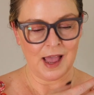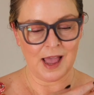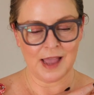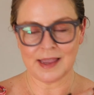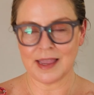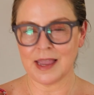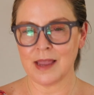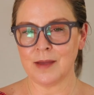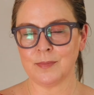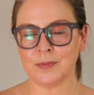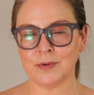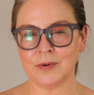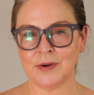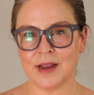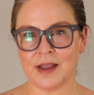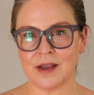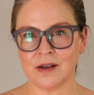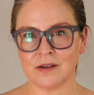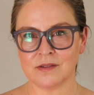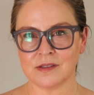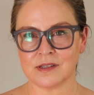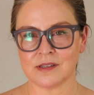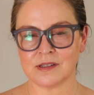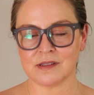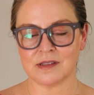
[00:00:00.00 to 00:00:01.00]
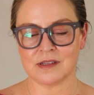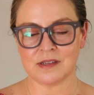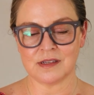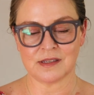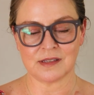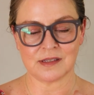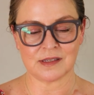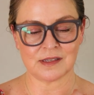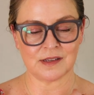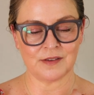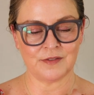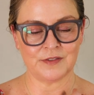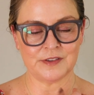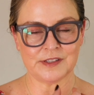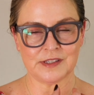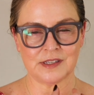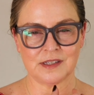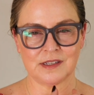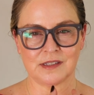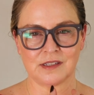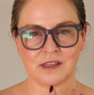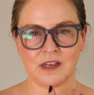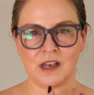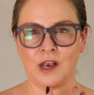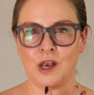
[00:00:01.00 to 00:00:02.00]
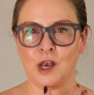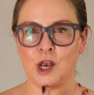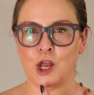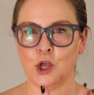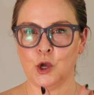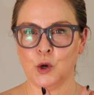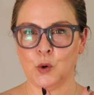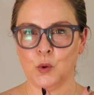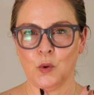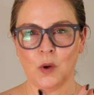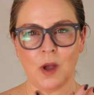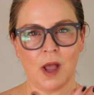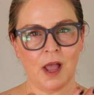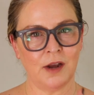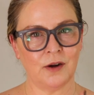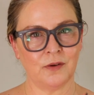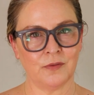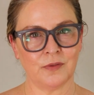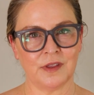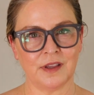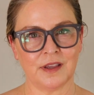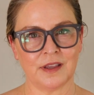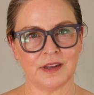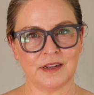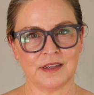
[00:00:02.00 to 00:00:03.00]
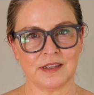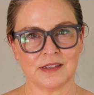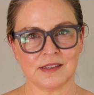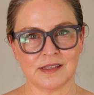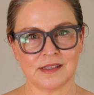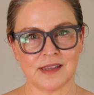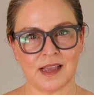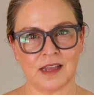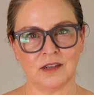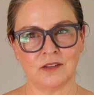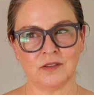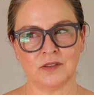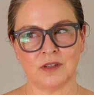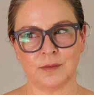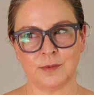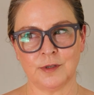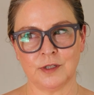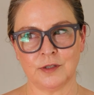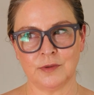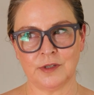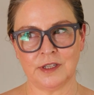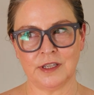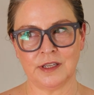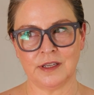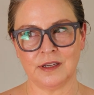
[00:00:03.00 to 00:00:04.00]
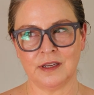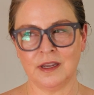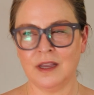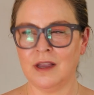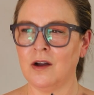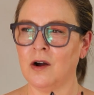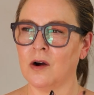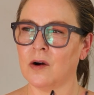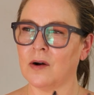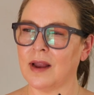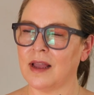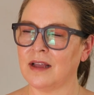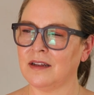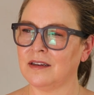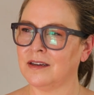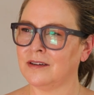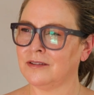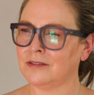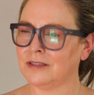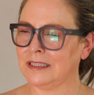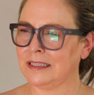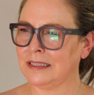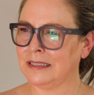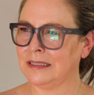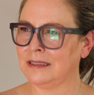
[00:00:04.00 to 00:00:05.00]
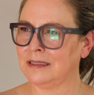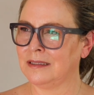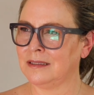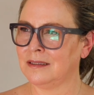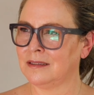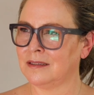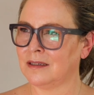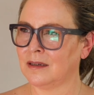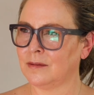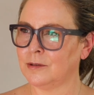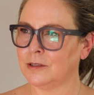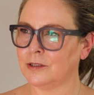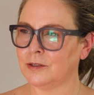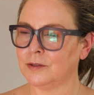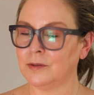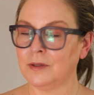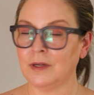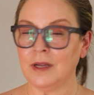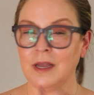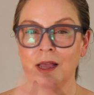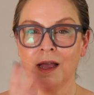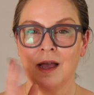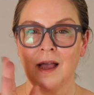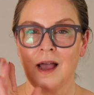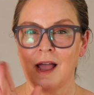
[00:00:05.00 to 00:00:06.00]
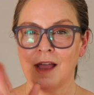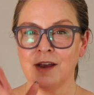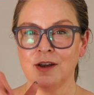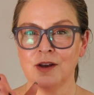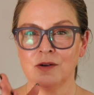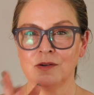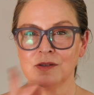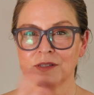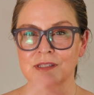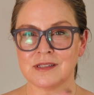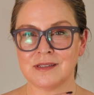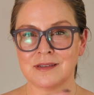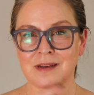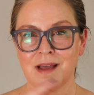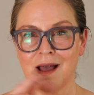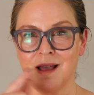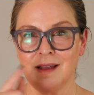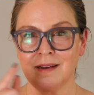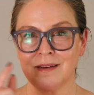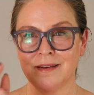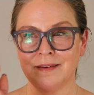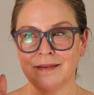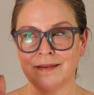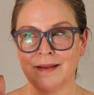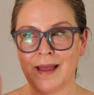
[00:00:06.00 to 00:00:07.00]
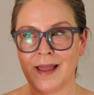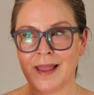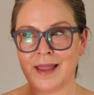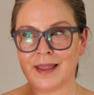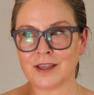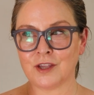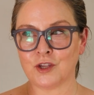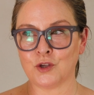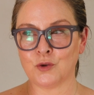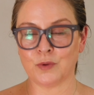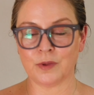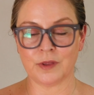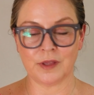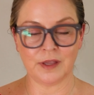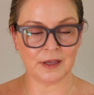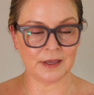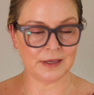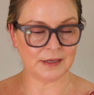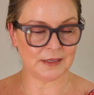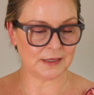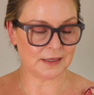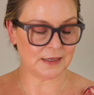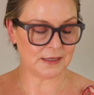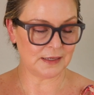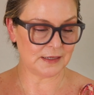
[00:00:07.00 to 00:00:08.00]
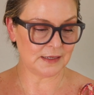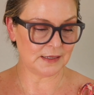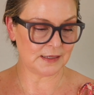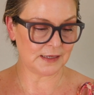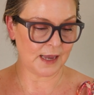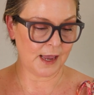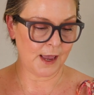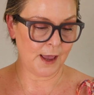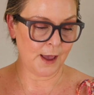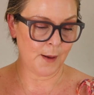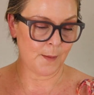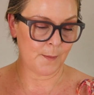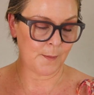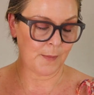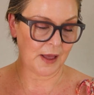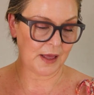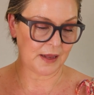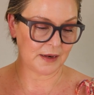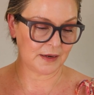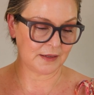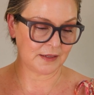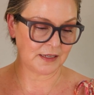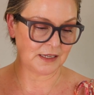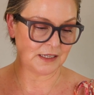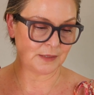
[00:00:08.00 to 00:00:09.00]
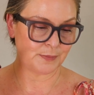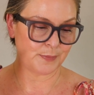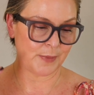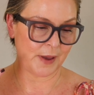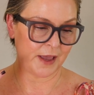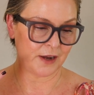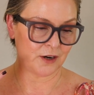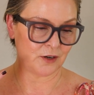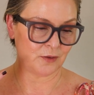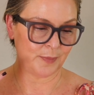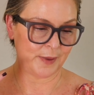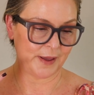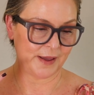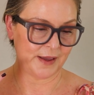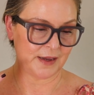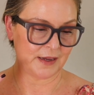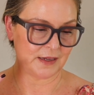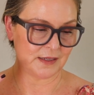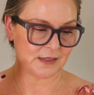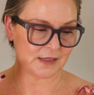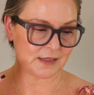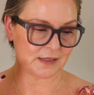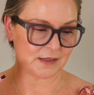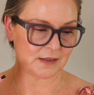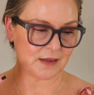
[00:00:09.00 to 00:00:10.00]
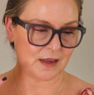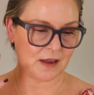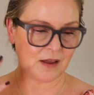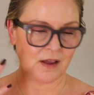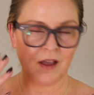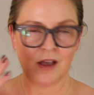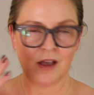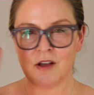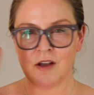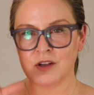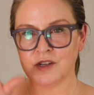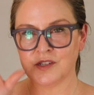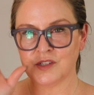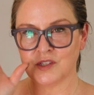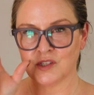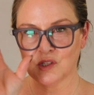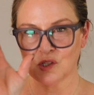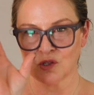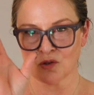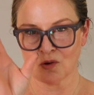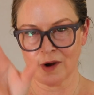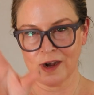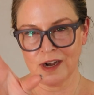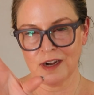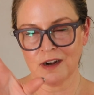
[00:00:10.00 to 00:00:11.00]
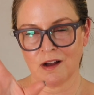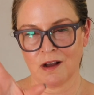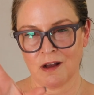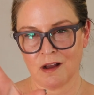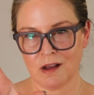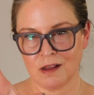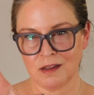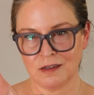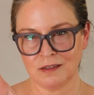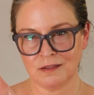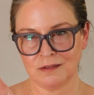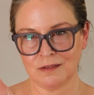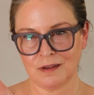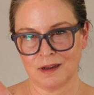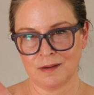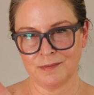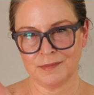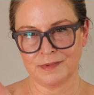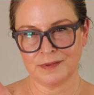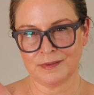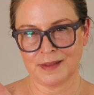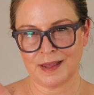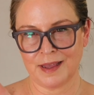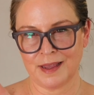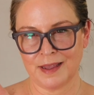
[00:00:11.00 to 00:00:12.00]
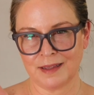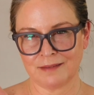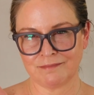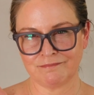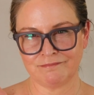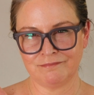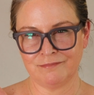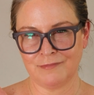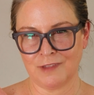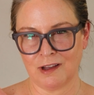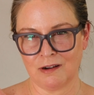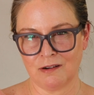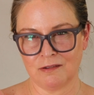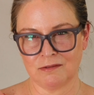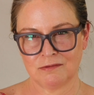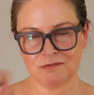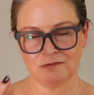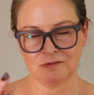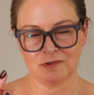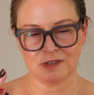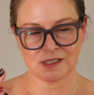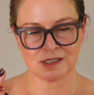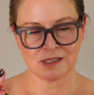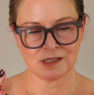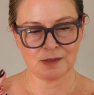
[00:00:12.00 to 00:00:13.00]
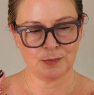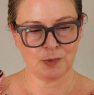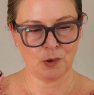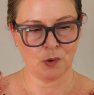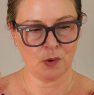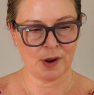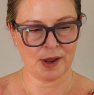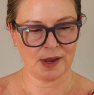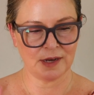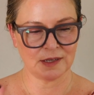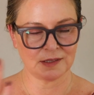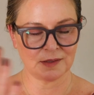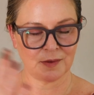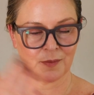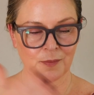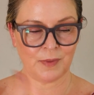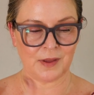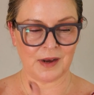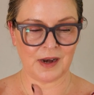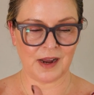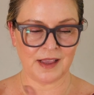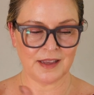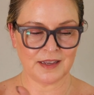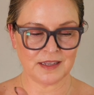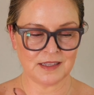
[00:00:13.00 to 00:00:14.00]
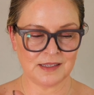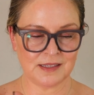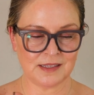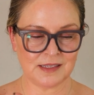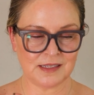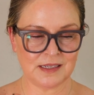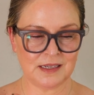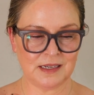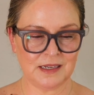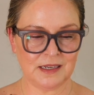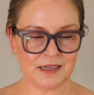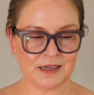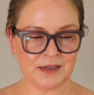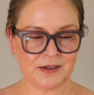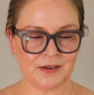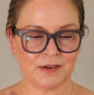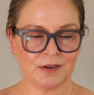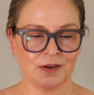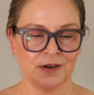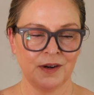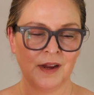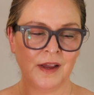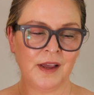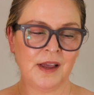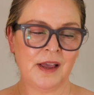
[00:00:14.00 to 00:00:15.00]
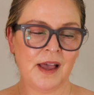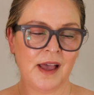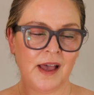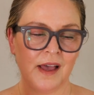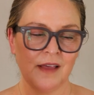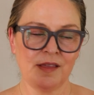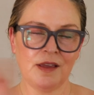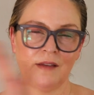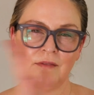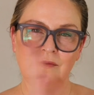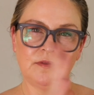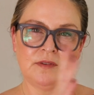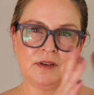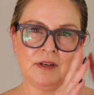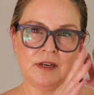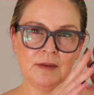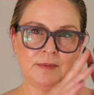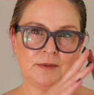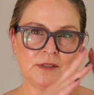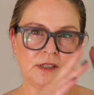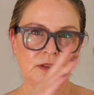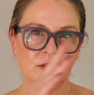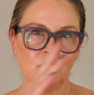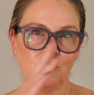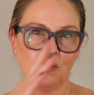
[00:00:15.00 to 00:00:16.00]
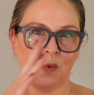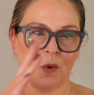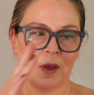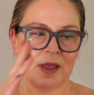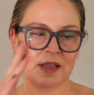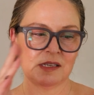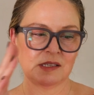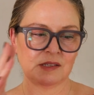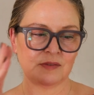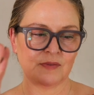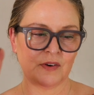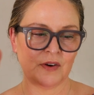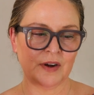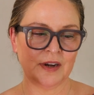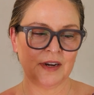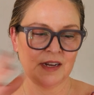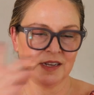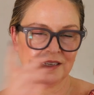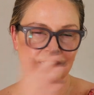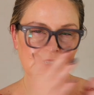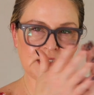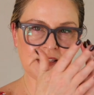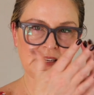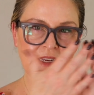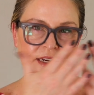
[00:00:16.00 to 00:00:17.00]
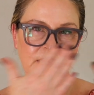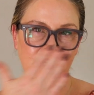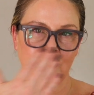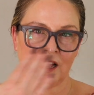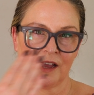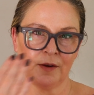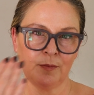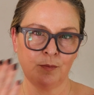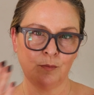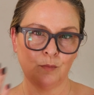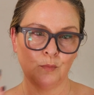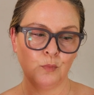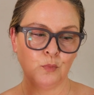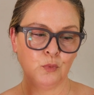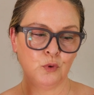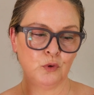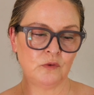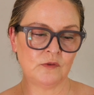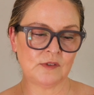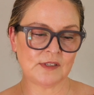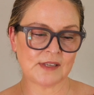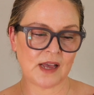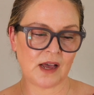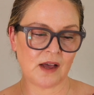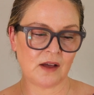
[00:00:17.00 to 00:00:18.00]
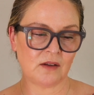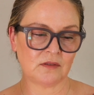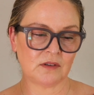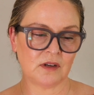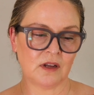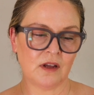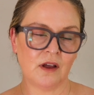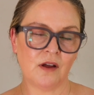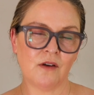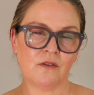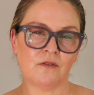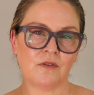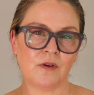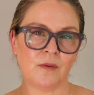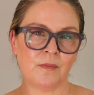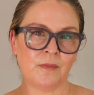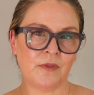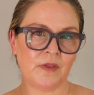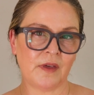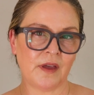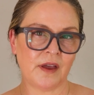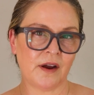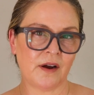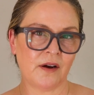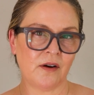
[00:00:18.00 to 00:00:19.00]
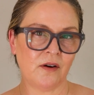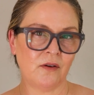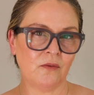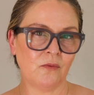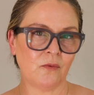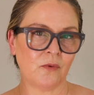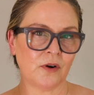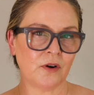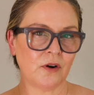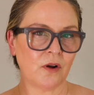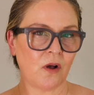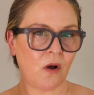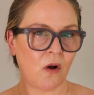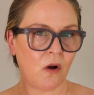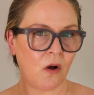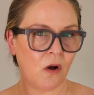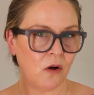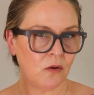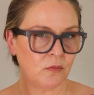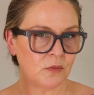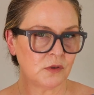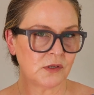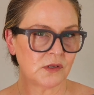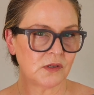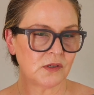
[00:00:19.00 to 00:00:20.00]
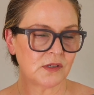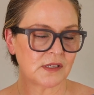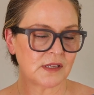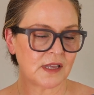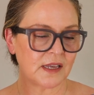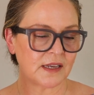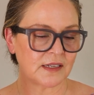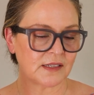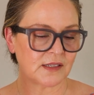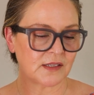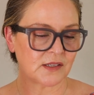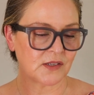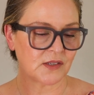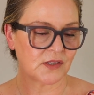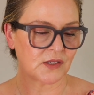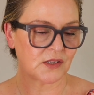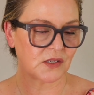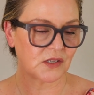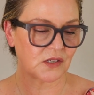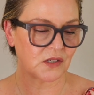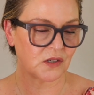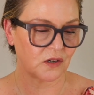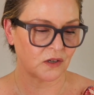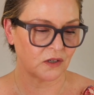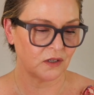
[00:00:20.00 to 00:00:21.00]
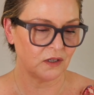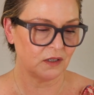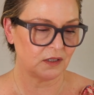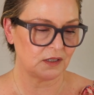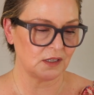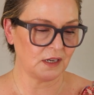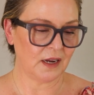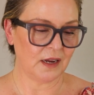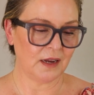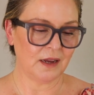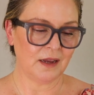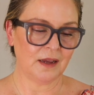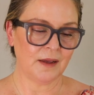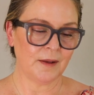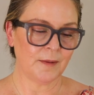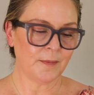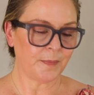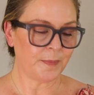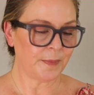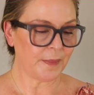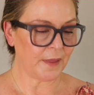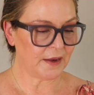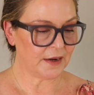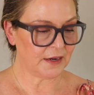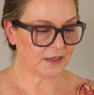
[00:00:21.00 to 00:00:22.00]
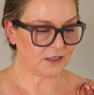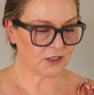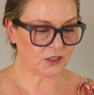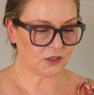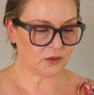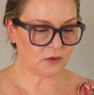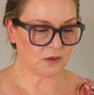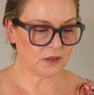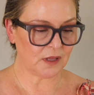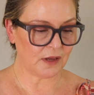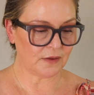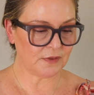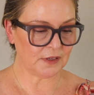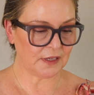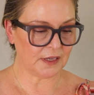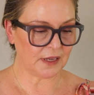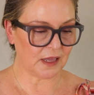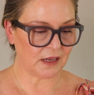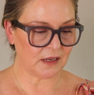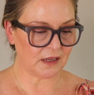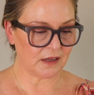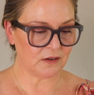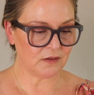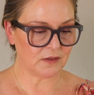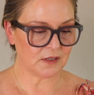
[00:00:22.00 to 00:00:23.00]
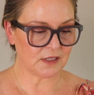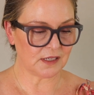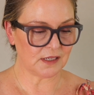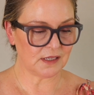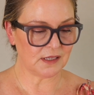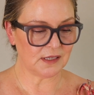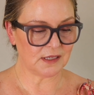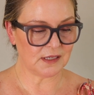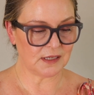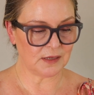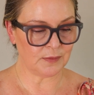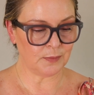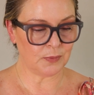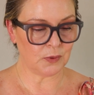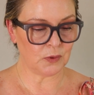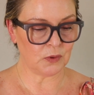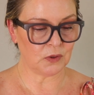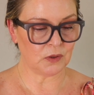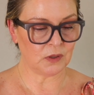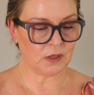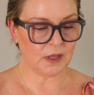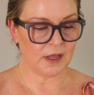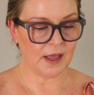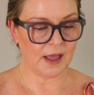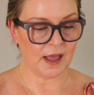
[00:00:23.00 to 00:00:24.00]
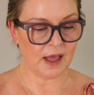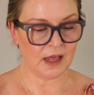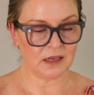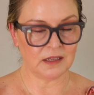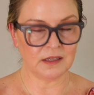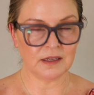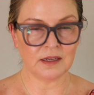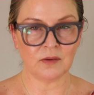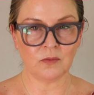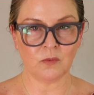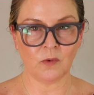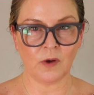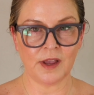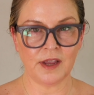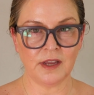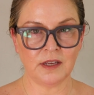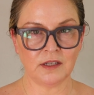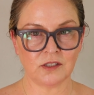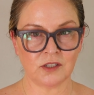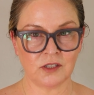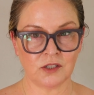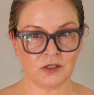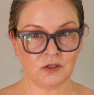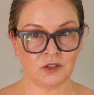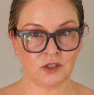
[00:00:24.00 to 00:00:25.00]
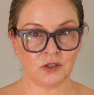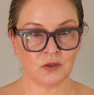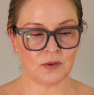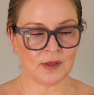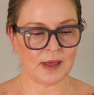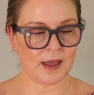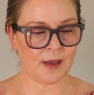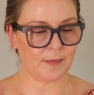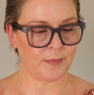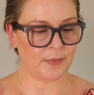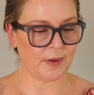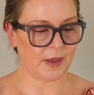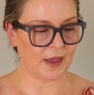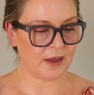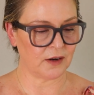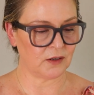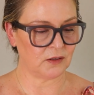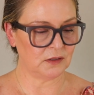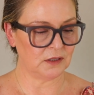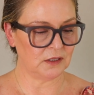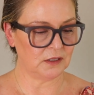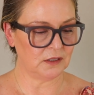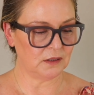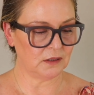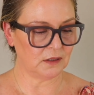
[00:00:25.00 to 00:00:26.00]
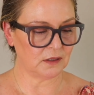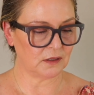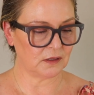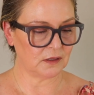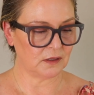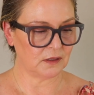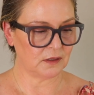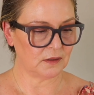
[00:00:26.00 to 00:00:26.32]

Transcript: I can't pronounce this if it's Lowe. I don't think it is, L O W E, or L O E W. I know it's not like you think it is, but these panel pants, straight on, I'm like, no, what's the point? But I can see here how they've nipped in the waist very nicely, and it kind of moves out from there, where it almost looks like it's a skirt. And I do love yellow. It's a simple, elegant way to do that panel look.